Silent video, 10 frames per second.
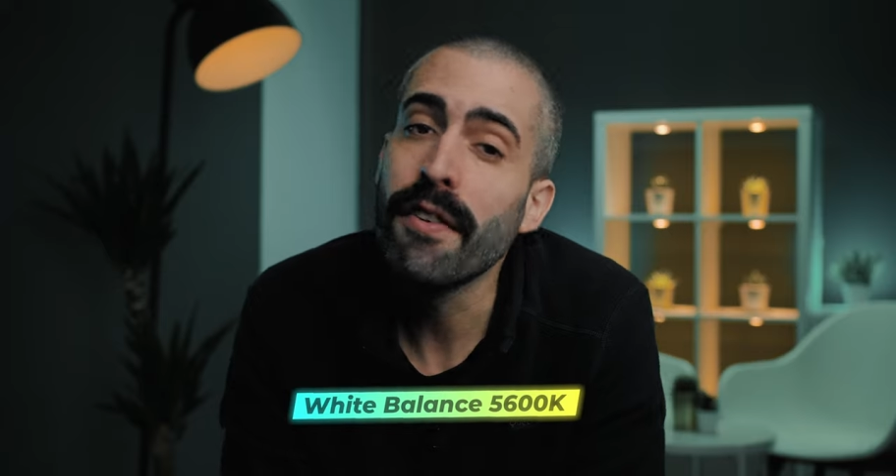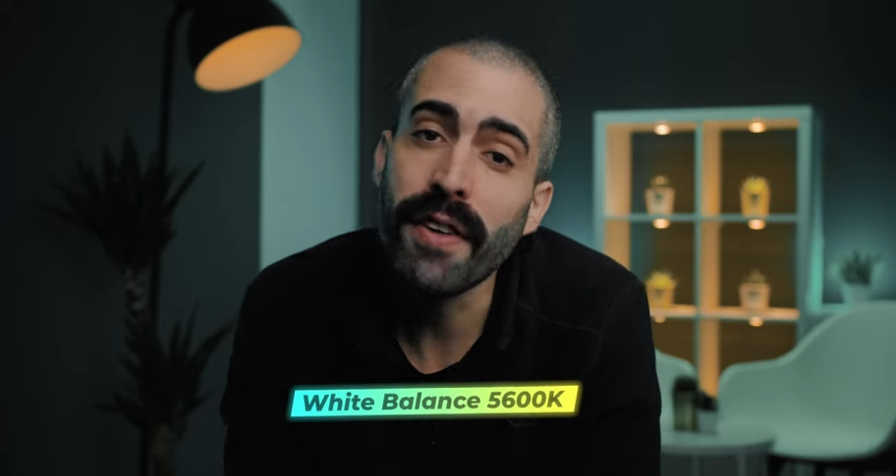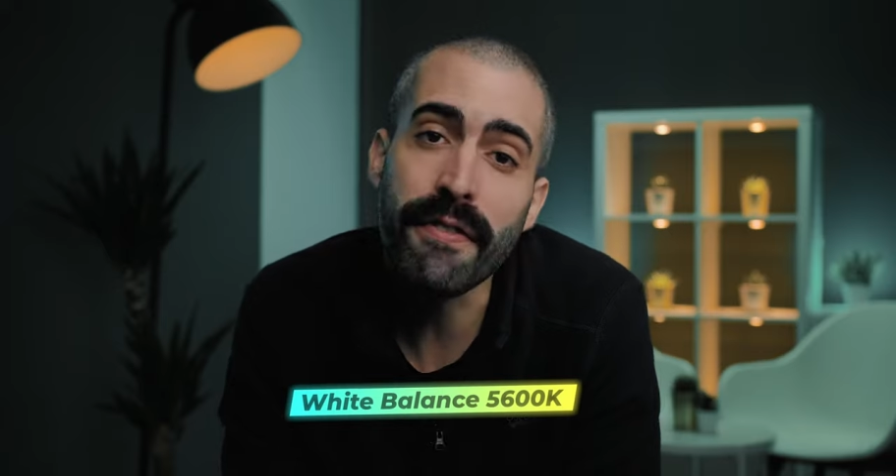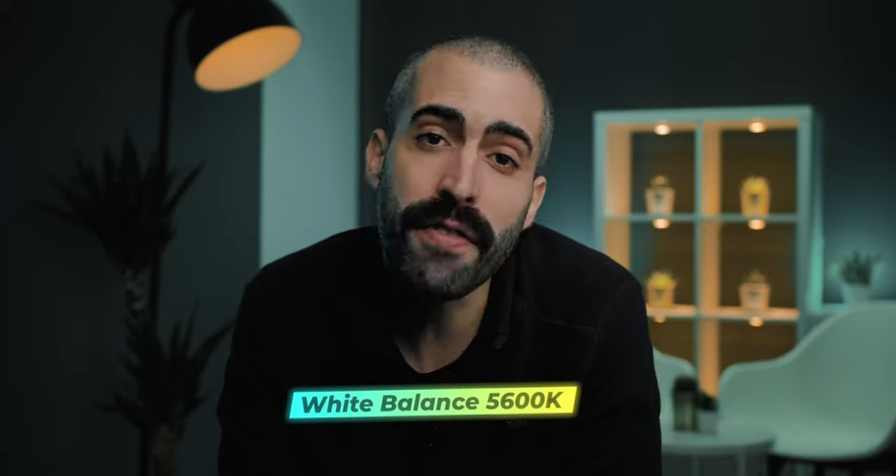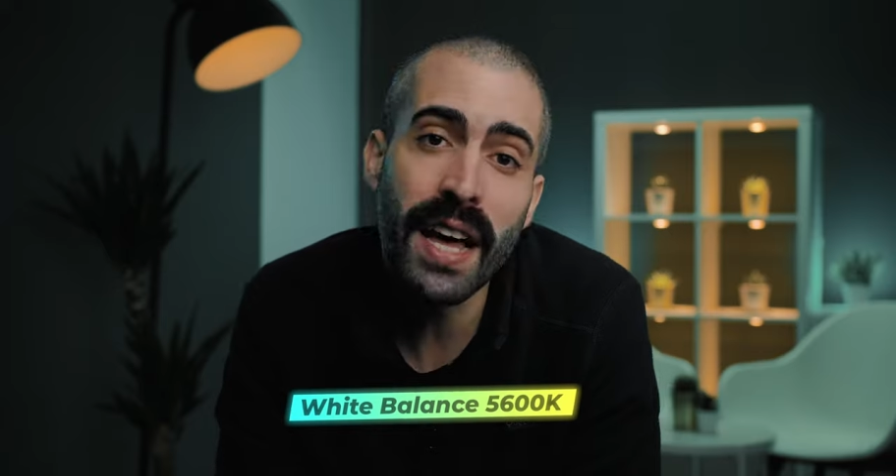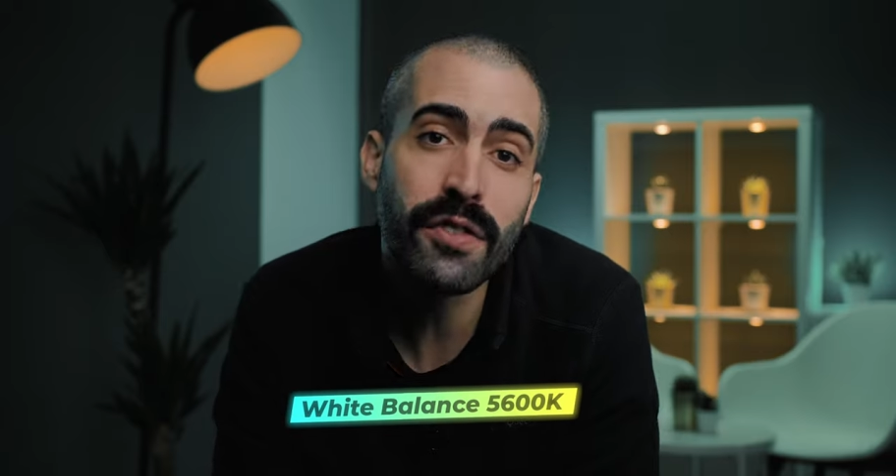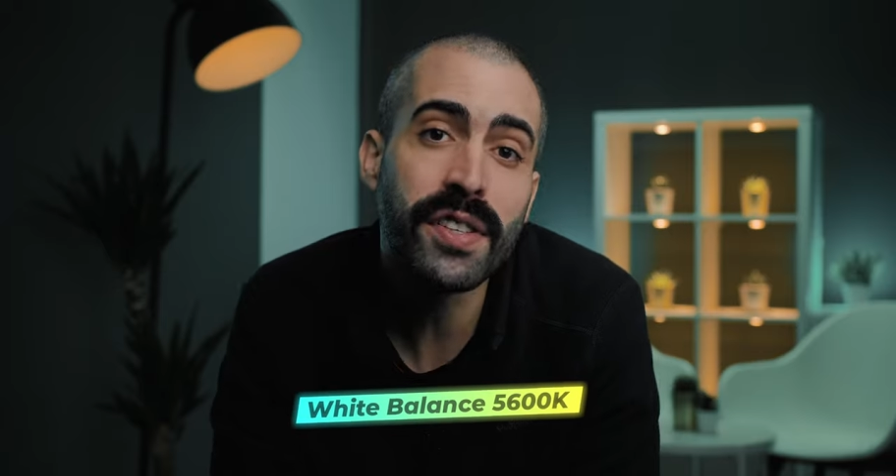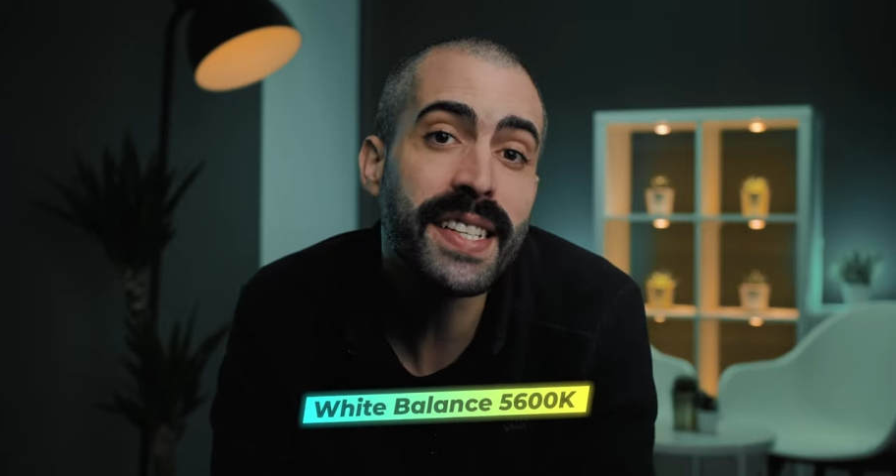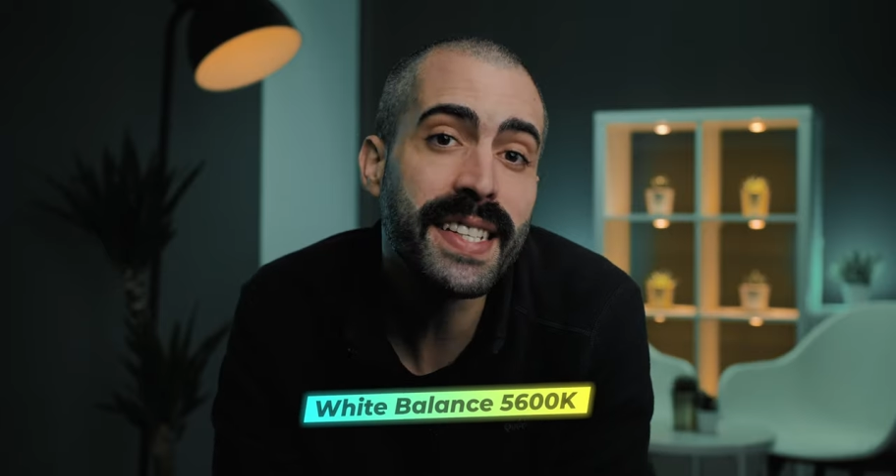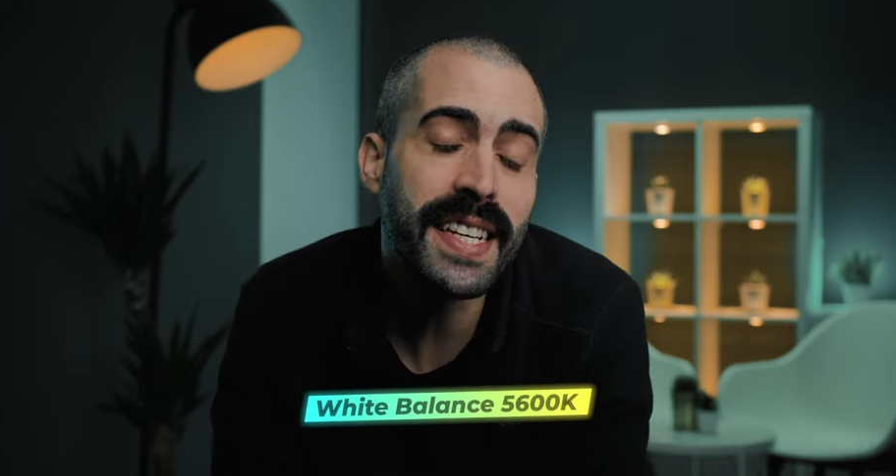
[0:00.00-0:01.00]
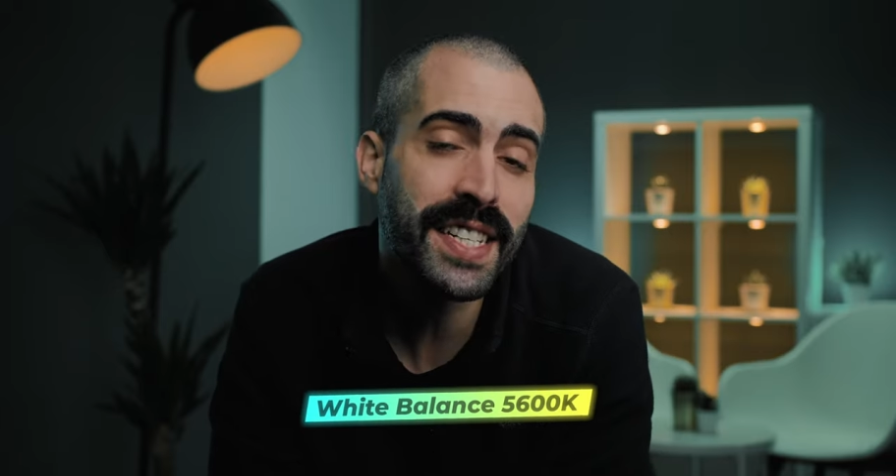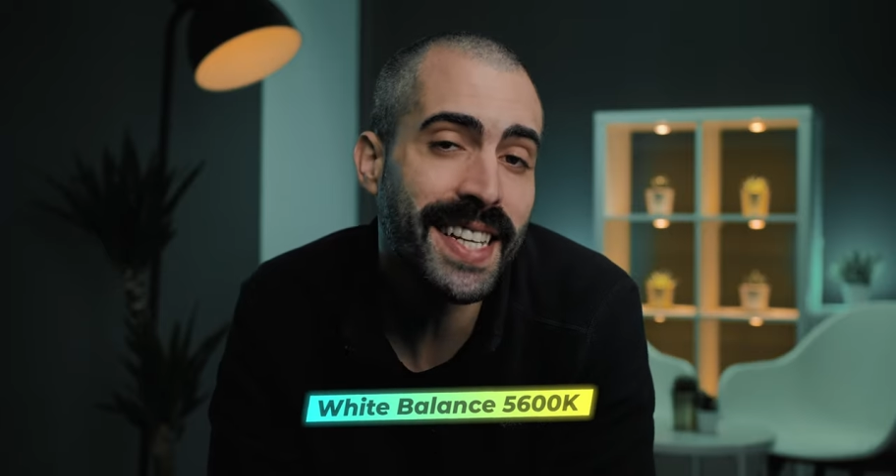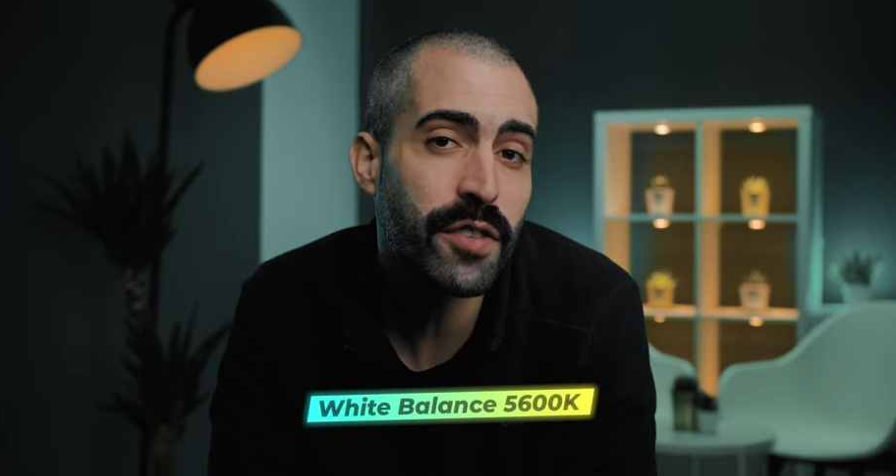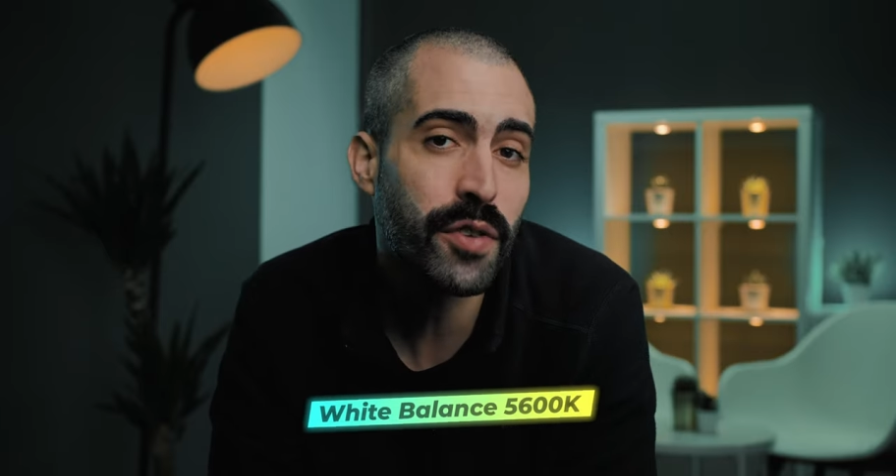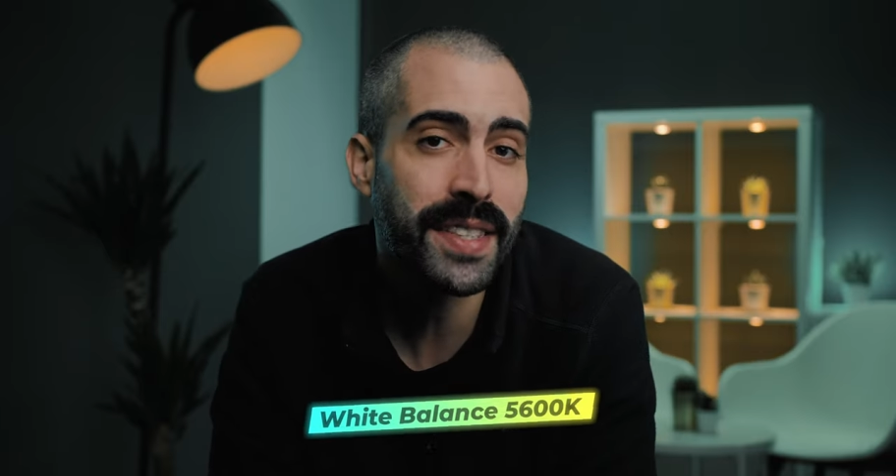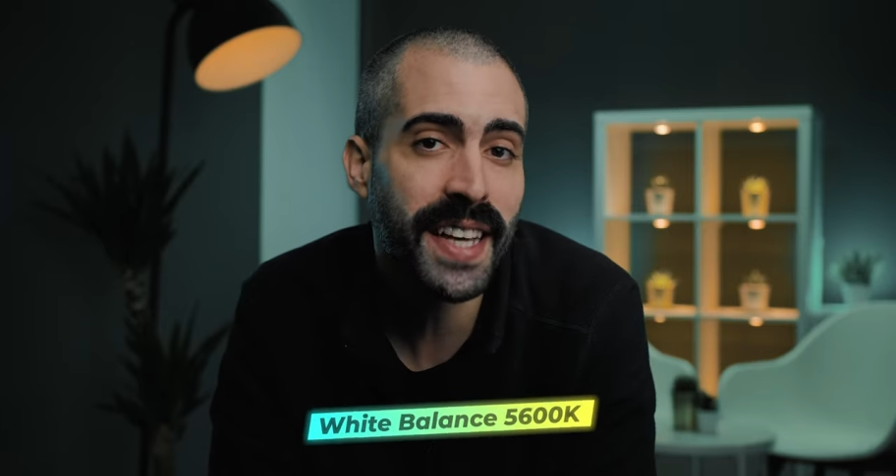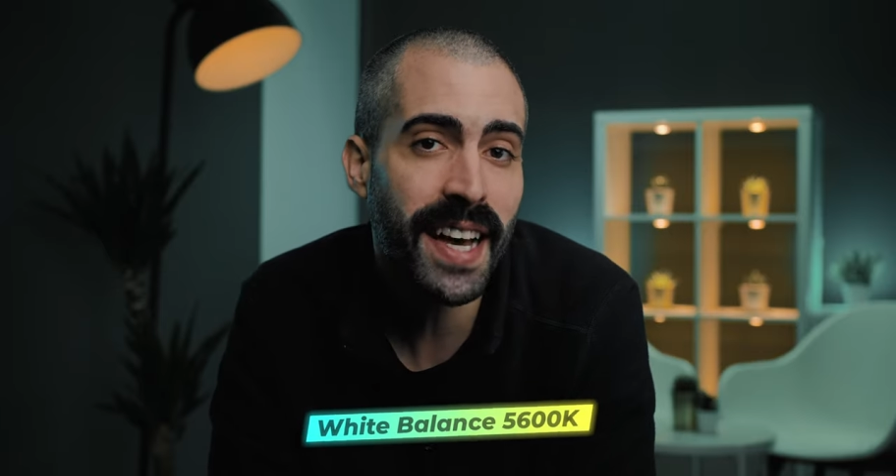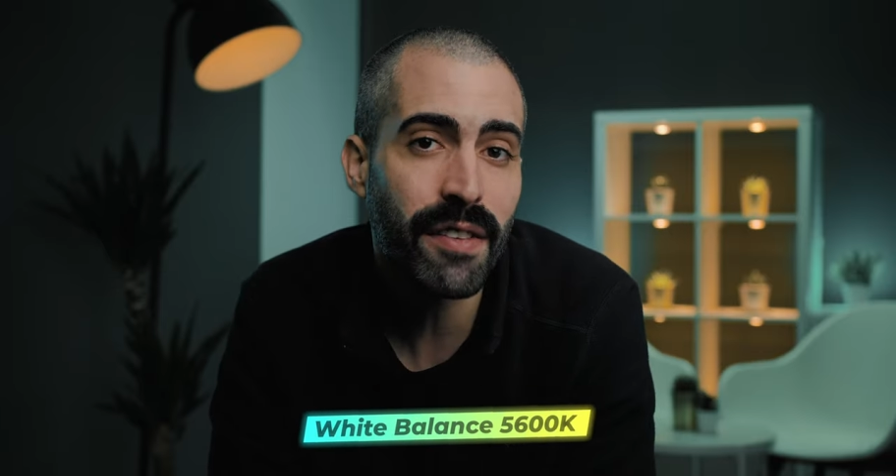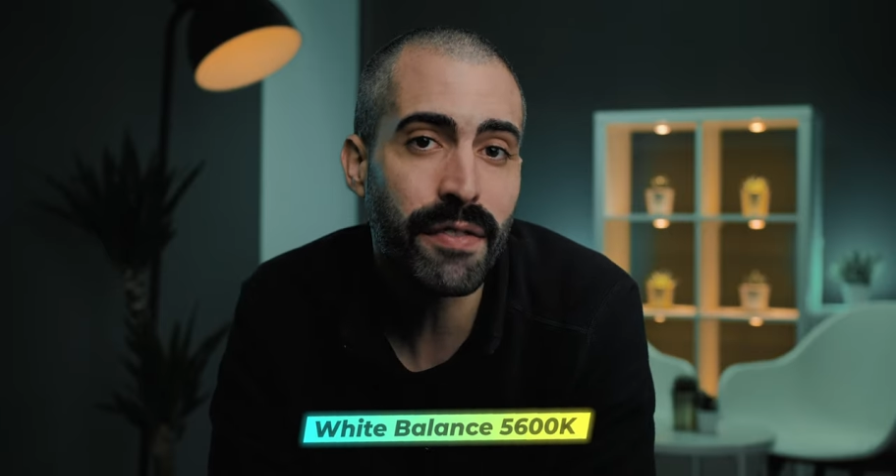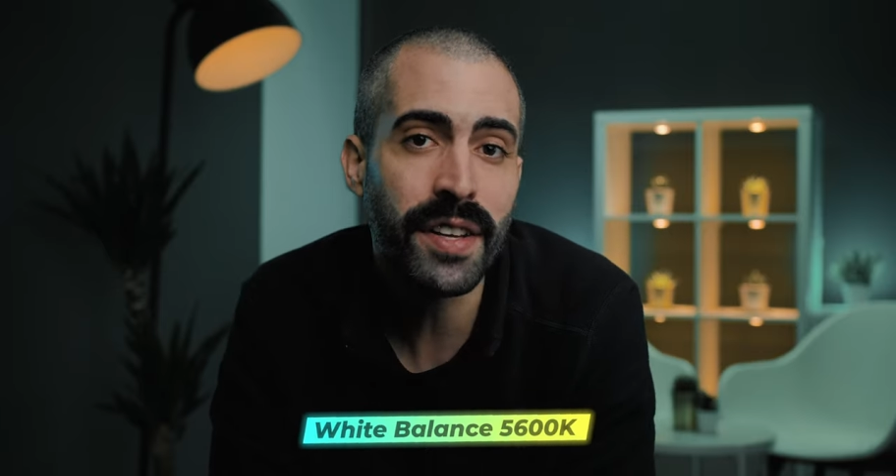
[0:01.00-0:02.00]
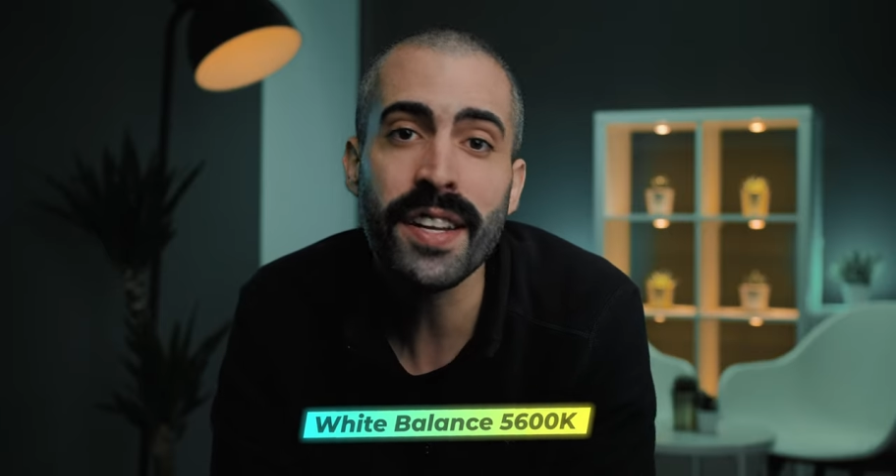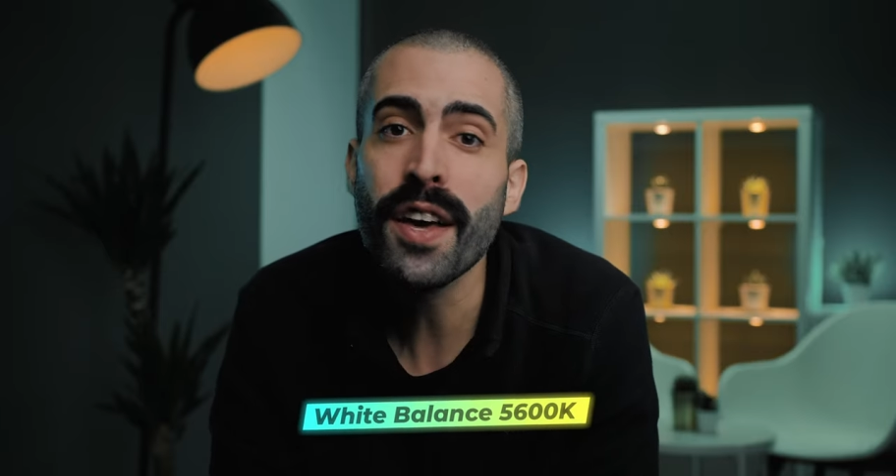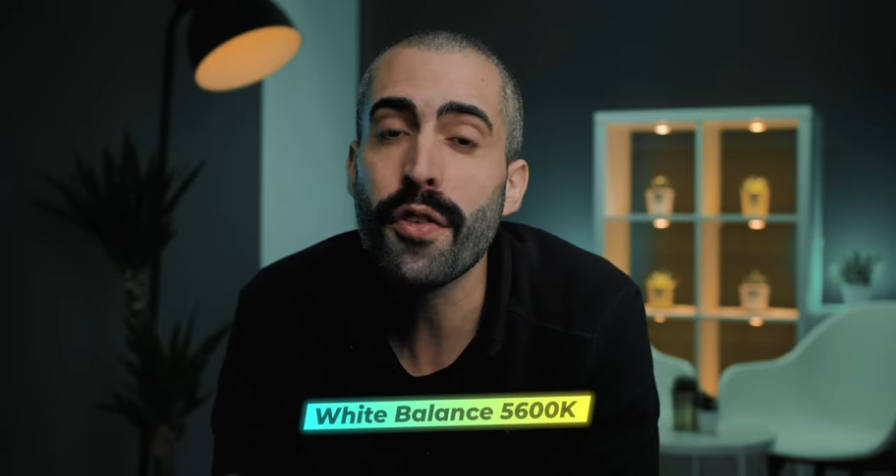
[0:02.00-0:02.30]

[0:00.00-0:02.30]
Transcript: 5600 Kelvin